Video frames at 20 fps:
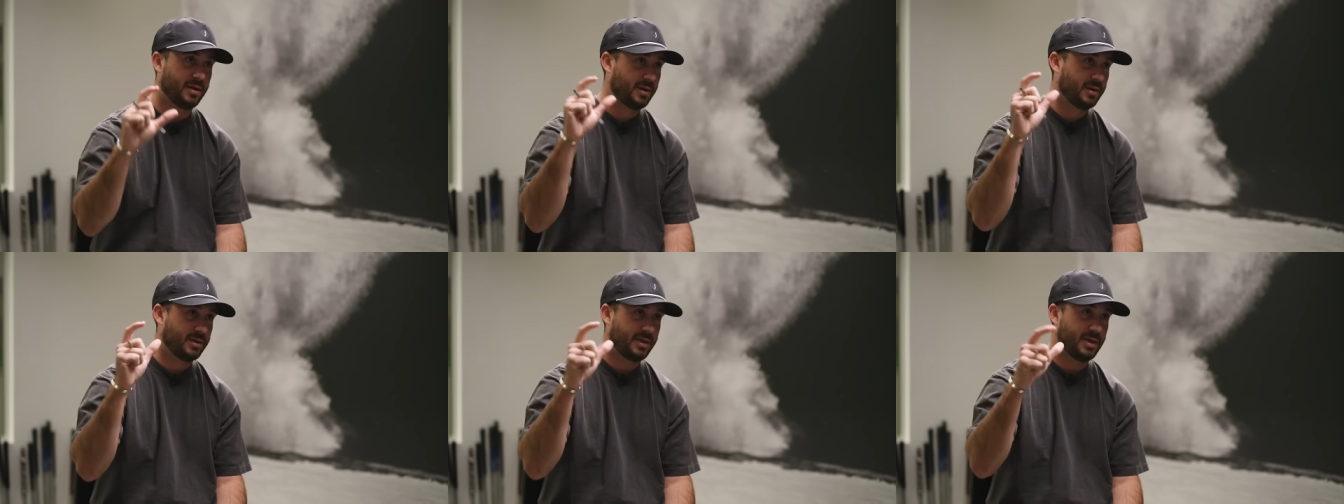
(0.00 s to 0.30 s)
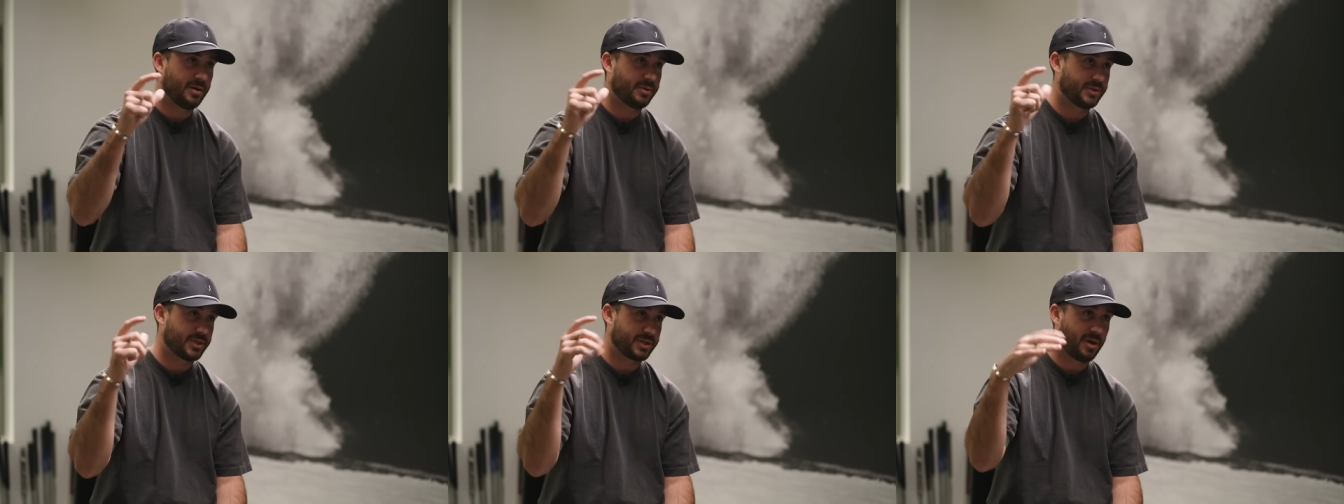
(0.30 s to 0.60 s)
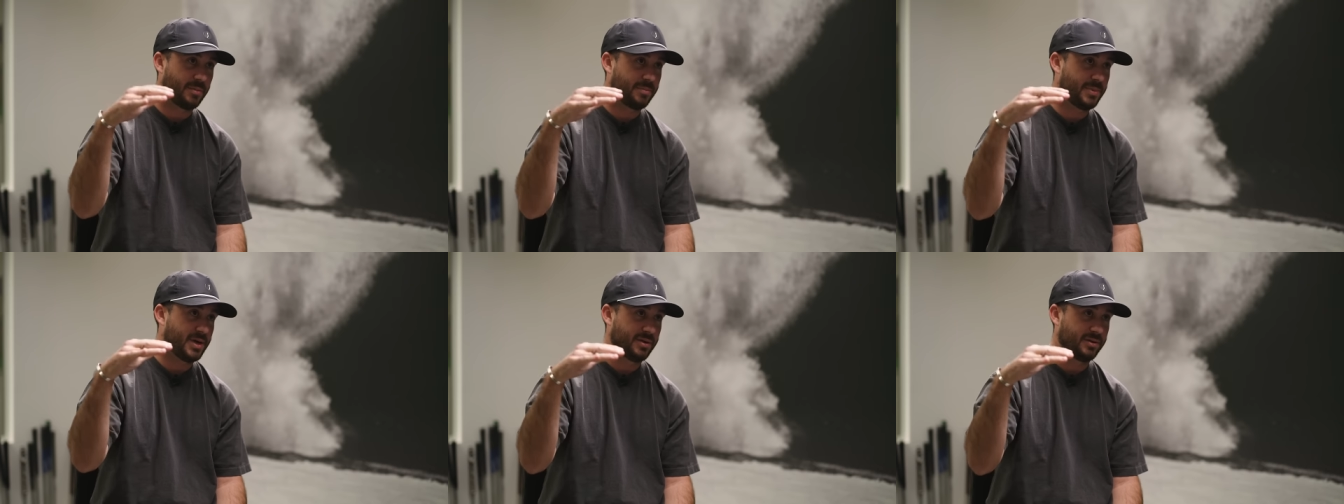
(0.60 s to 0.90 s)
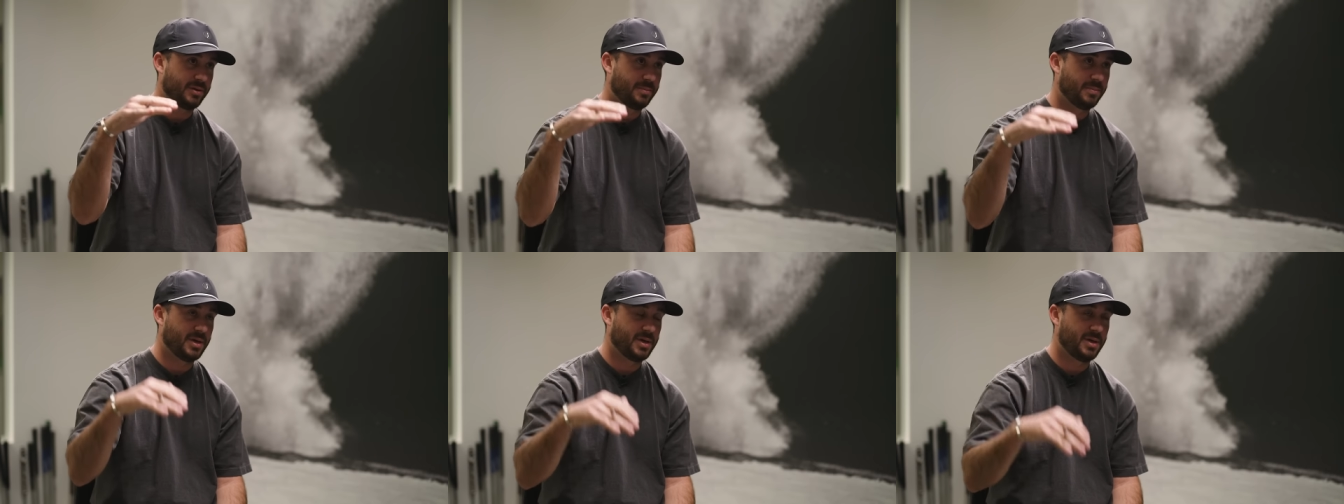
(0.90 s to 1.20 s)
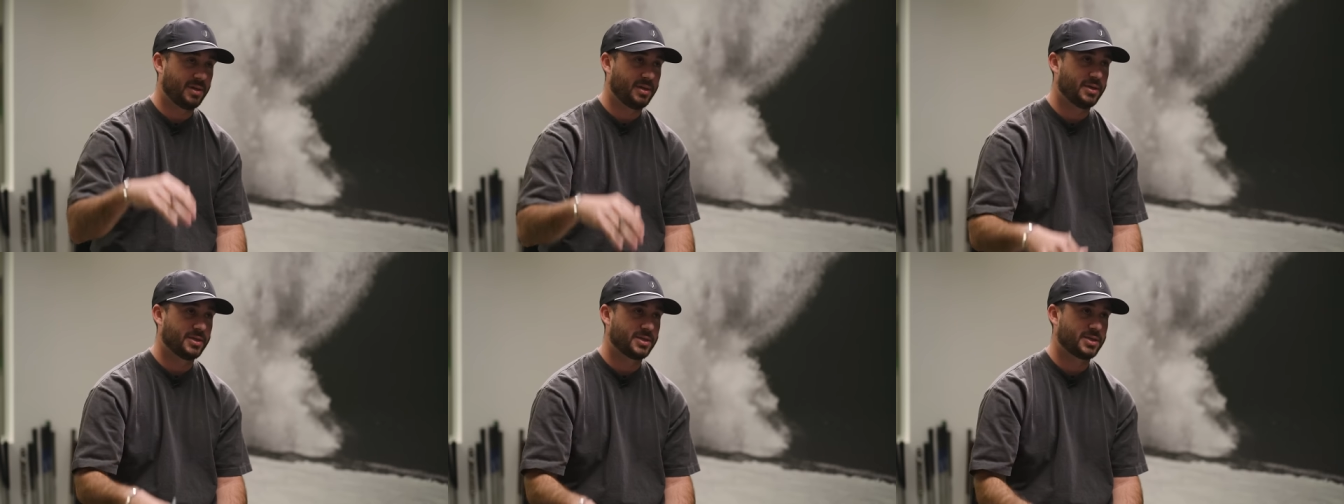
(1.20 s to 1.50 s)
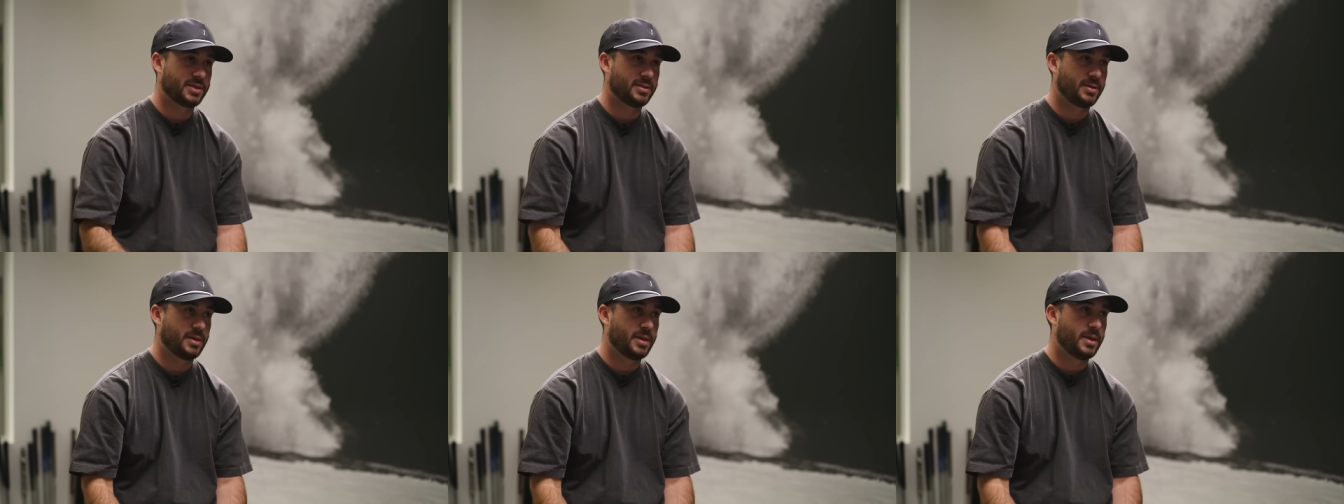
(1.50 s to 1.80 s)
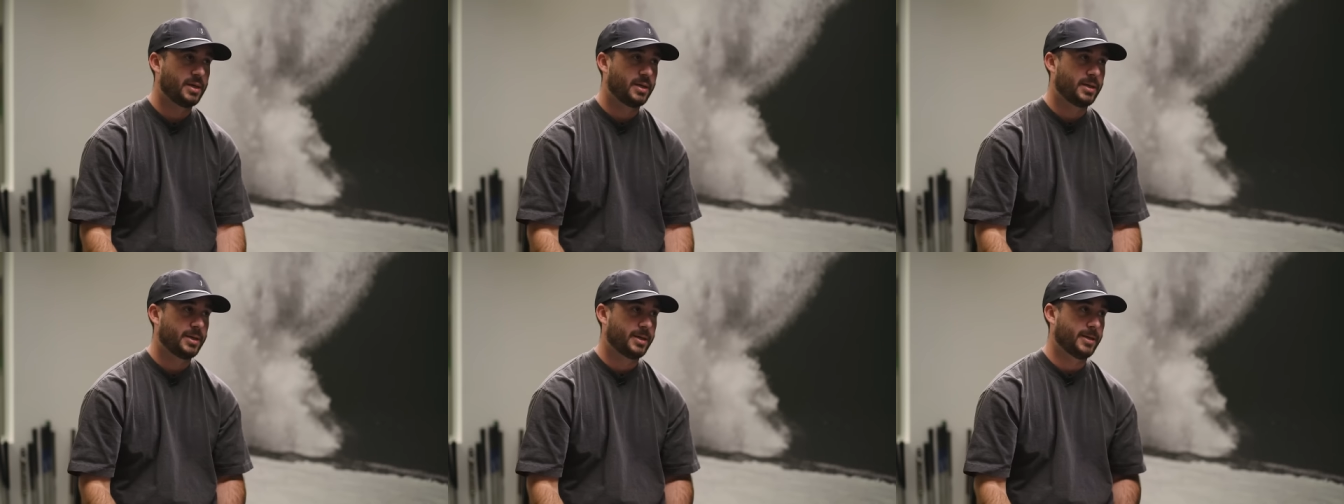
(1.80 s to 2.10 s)
yeah. now it's compounded by this,
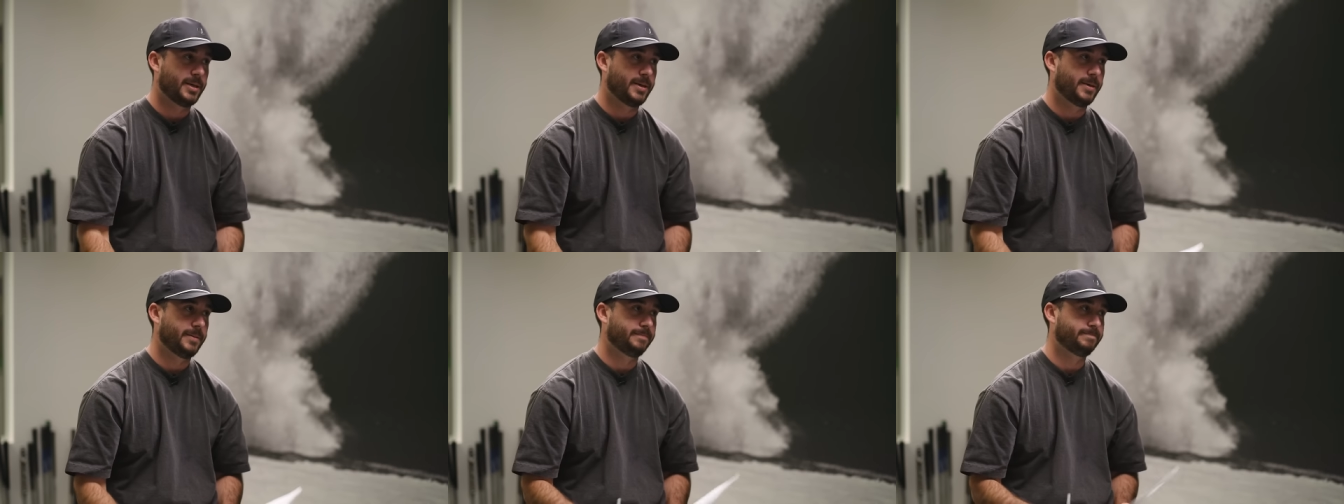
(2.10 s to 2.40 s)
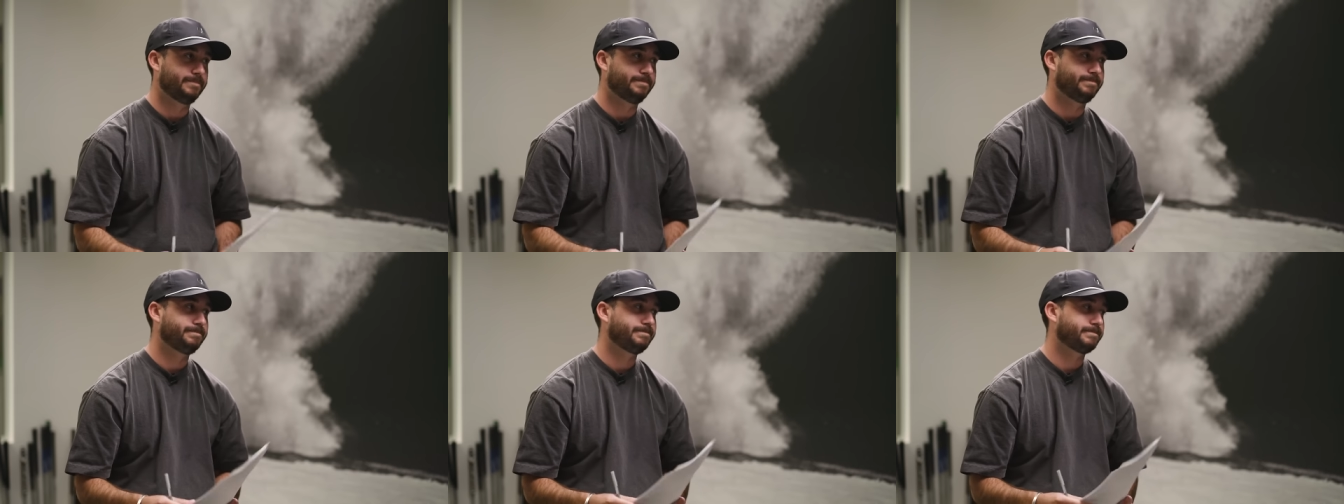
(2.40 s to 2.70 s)
um,